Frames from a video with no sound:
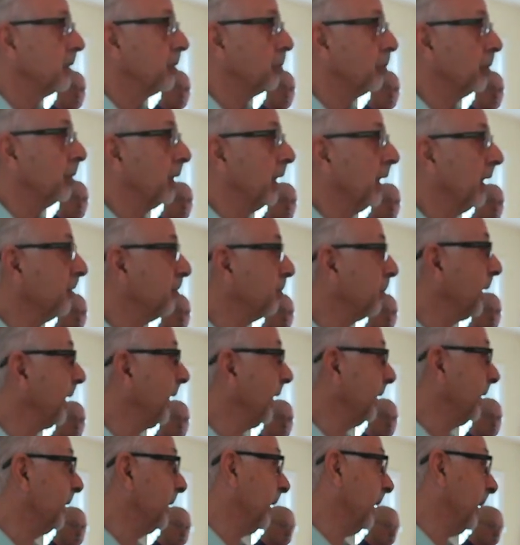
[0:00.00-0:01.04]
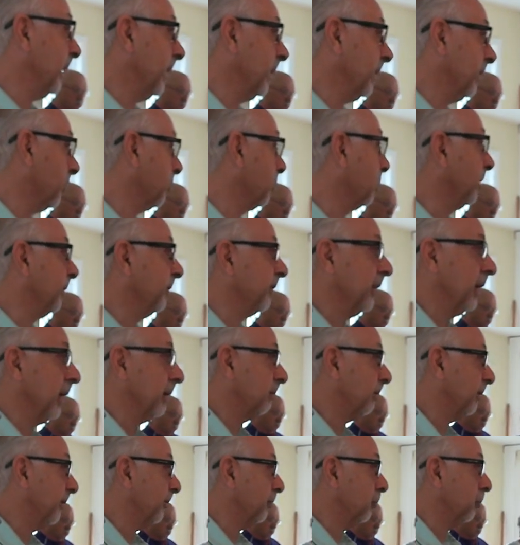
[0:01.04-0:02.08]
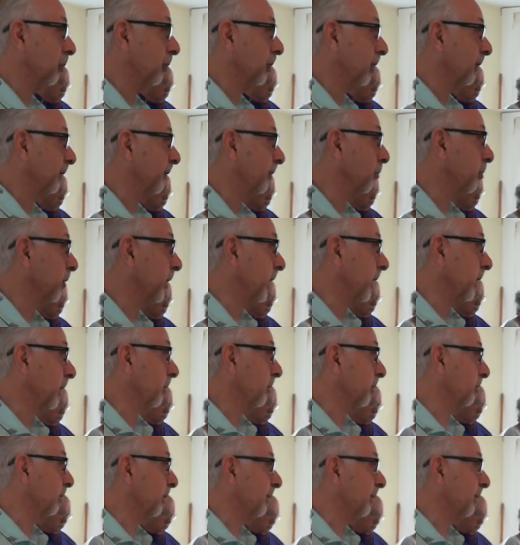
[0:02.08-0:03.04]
Her husband had died 35 or 40 years